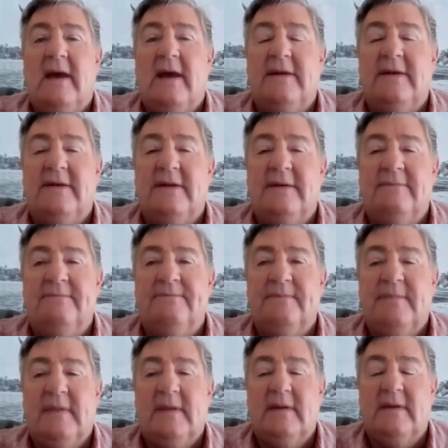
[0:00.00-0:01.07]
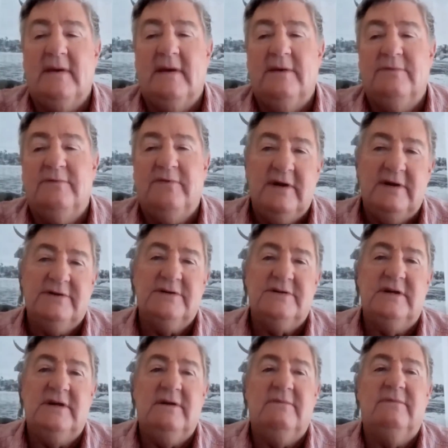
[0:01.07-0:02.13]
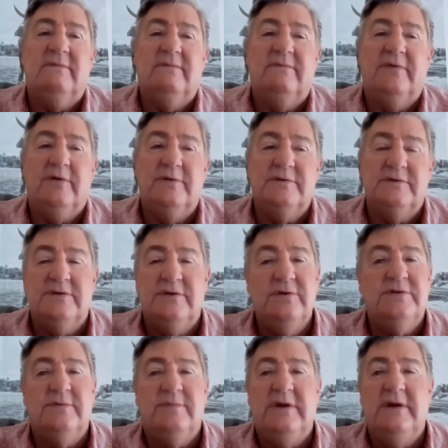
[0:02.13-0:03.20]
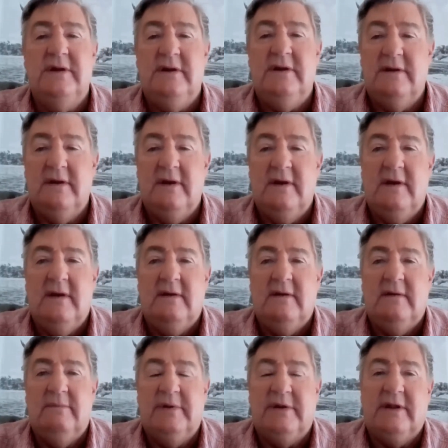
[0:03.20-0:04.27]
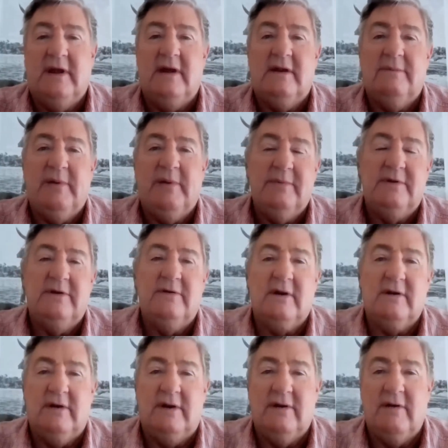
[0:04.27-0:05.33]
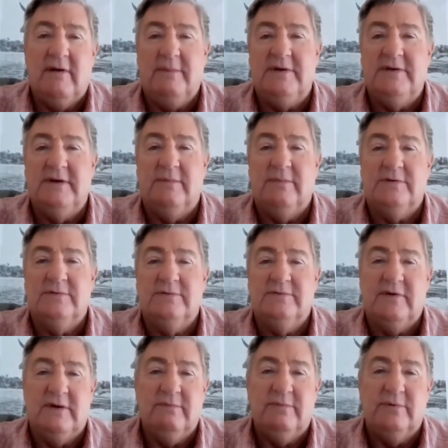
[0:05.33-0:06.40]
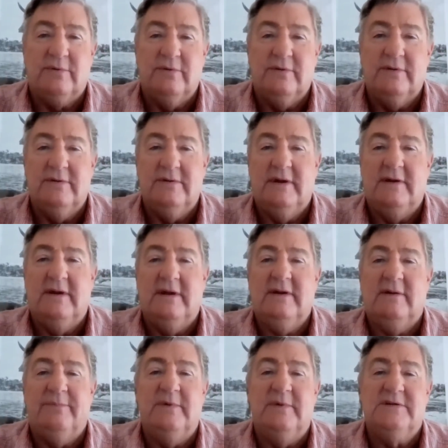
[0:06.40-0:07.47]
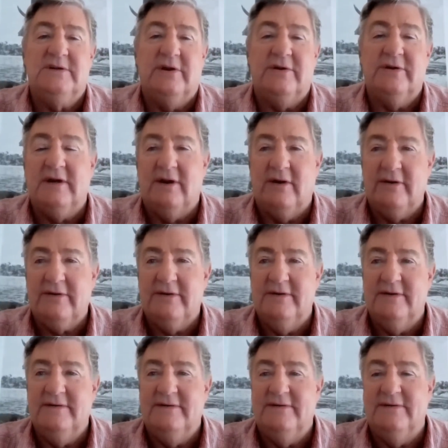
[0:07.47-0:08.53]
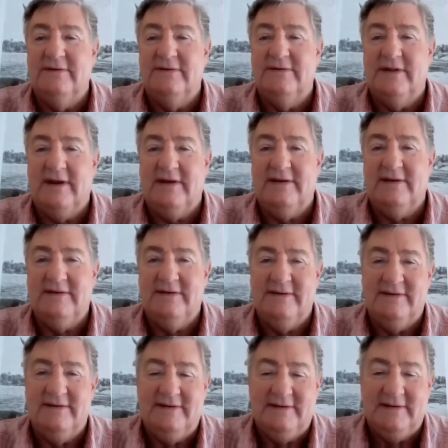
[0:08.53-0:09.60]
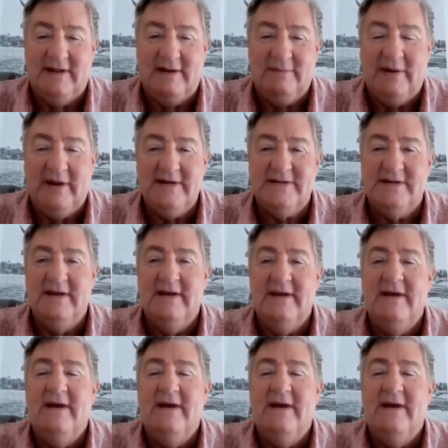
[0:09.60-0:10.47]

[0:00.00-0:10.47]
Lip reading: And it was very interesting. Vukwis was new to me, but they had a pub and a rugby team, which was very important. And that helped me slot in a lot to that place.